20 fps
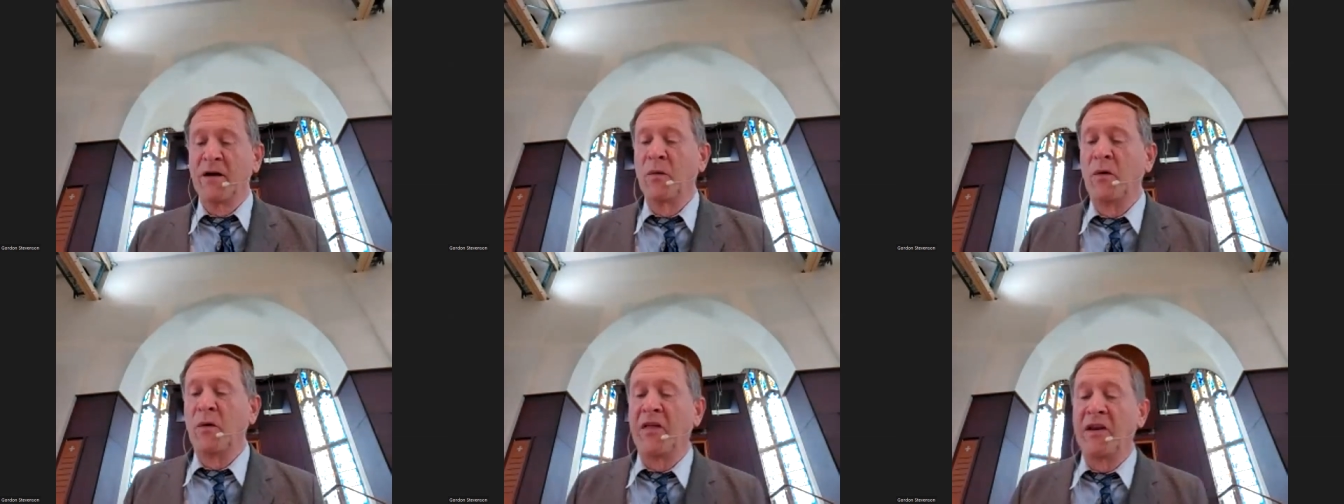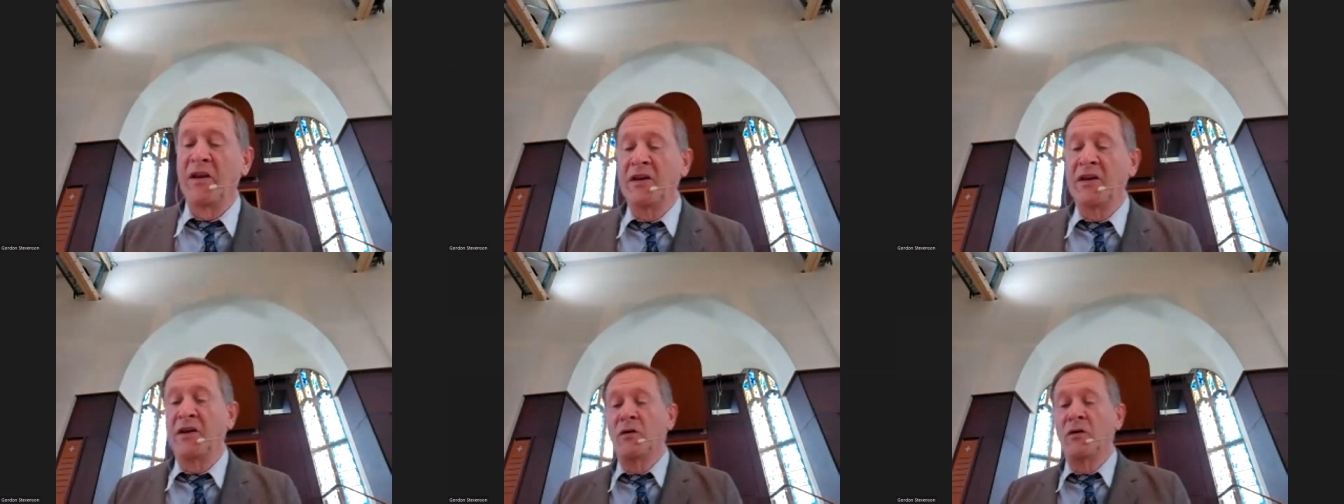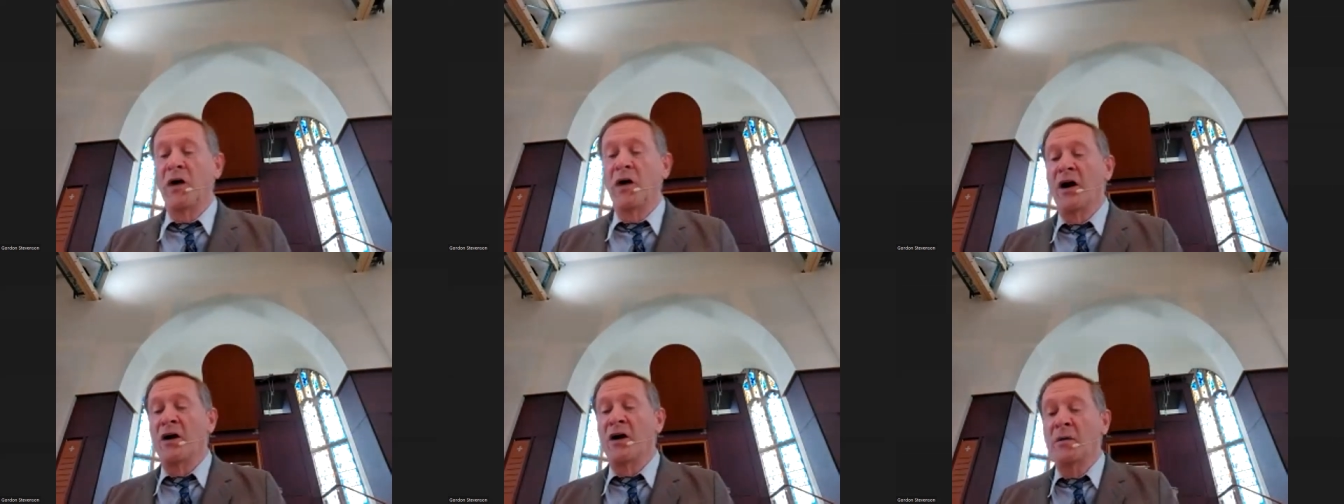with a
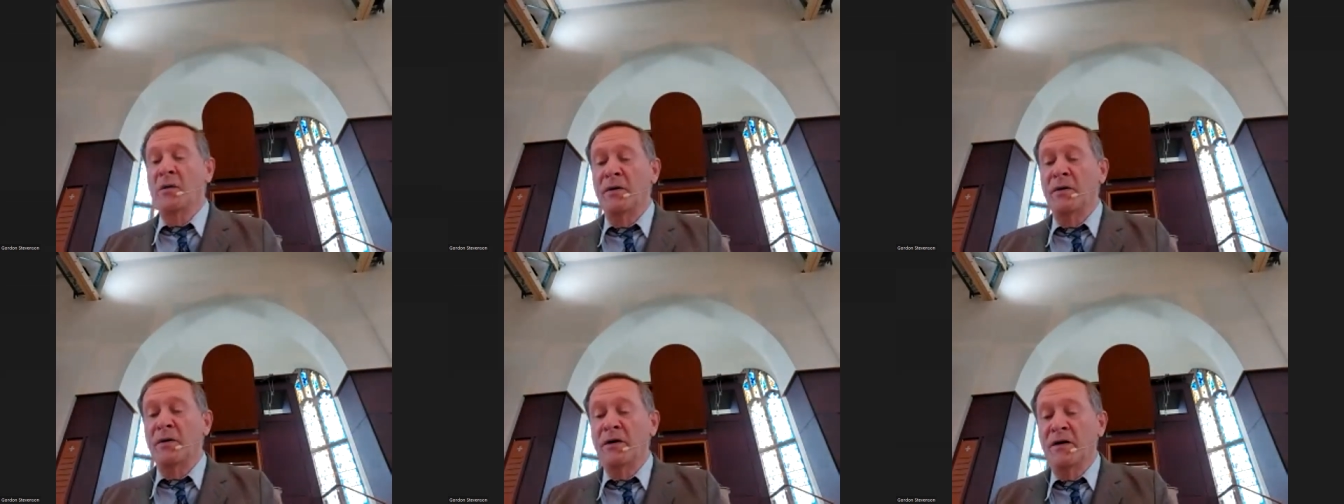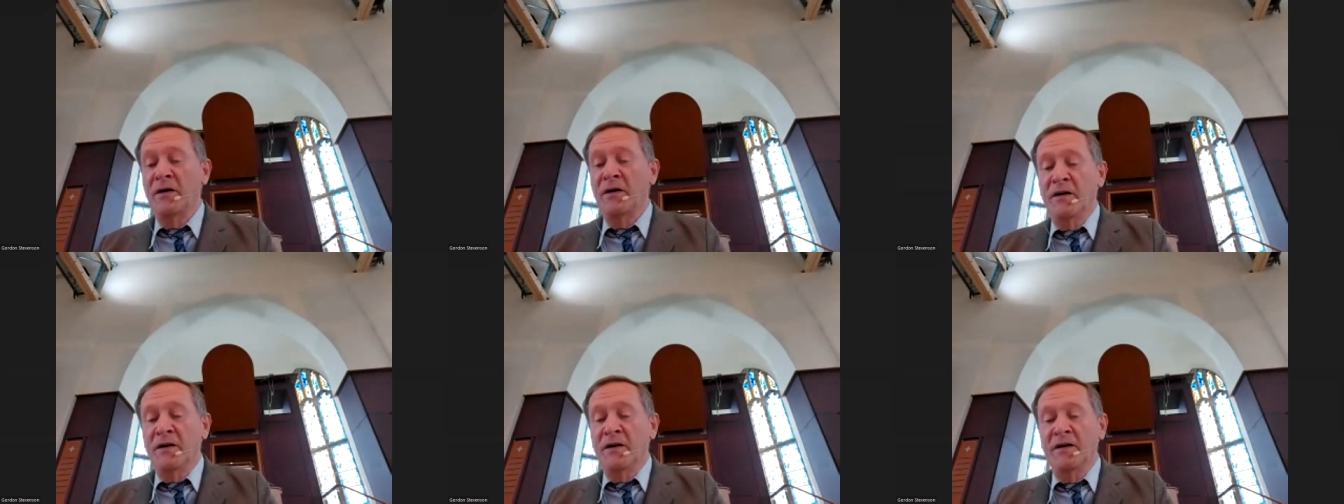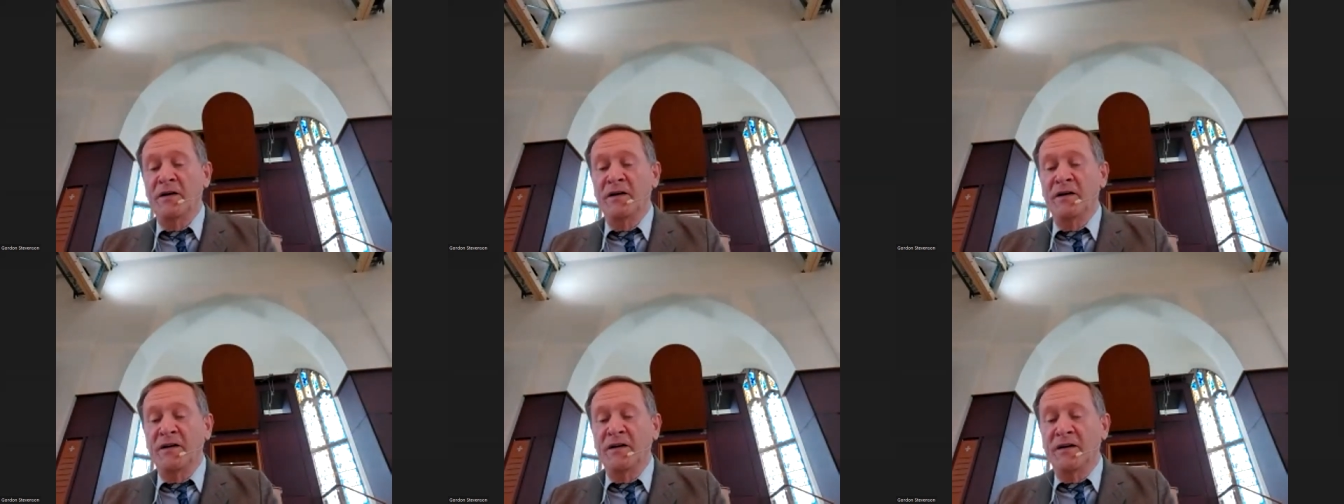new hope
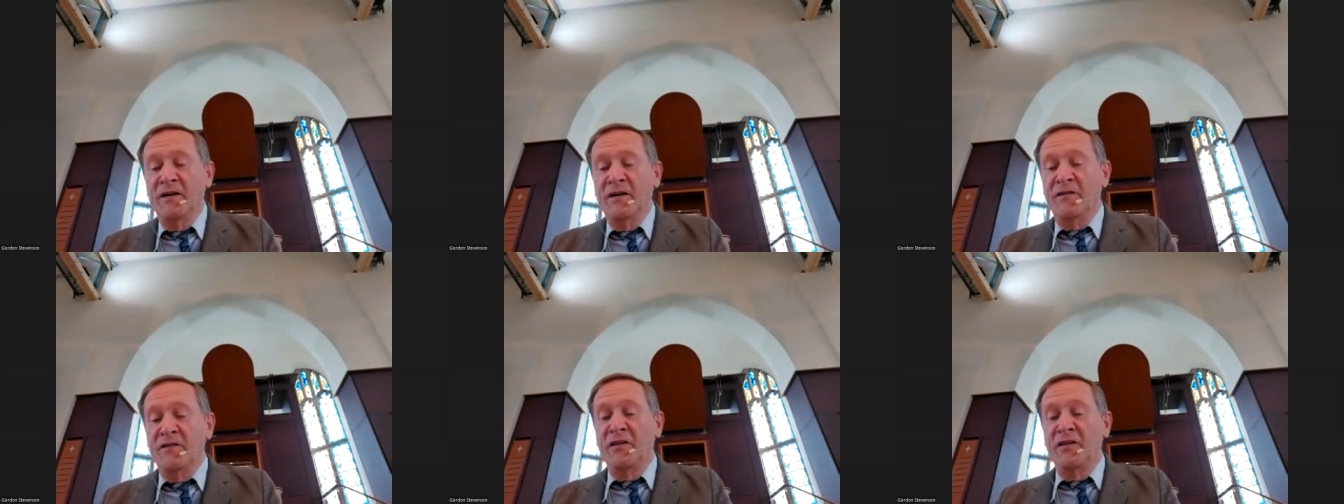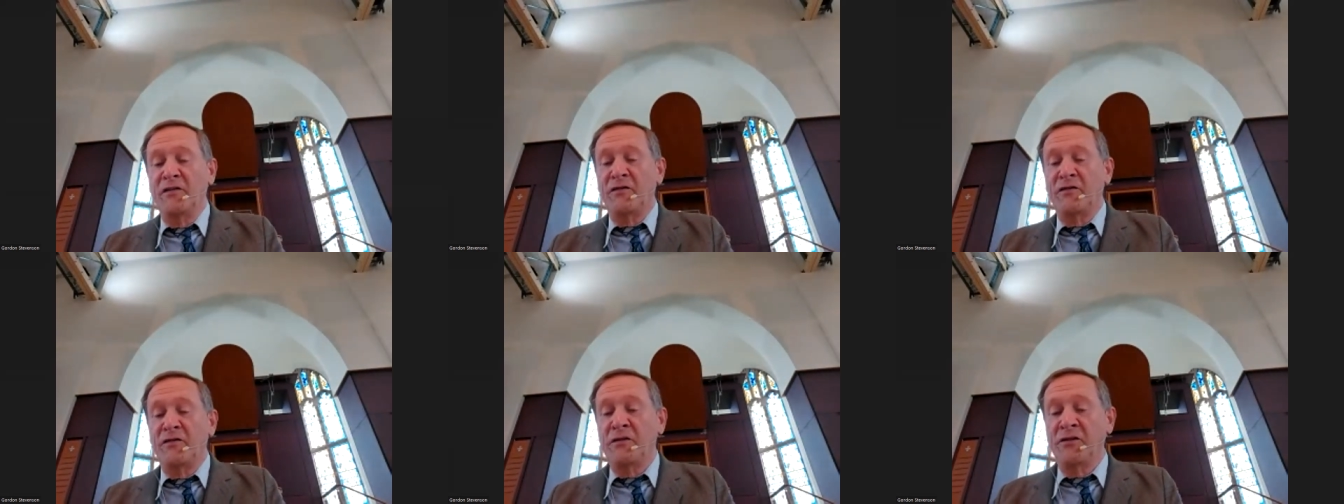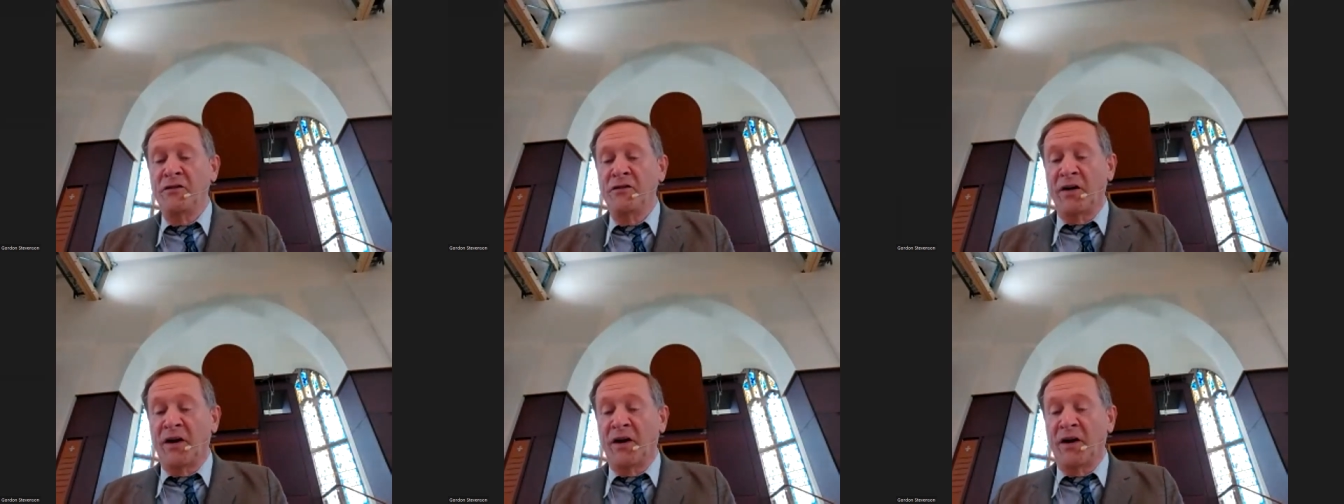for the
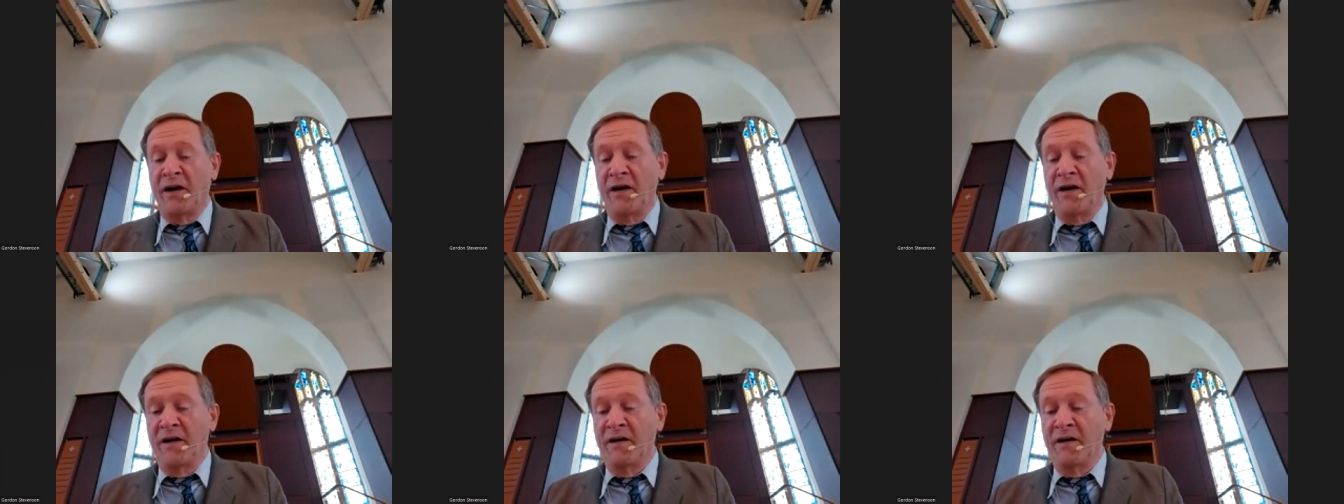future.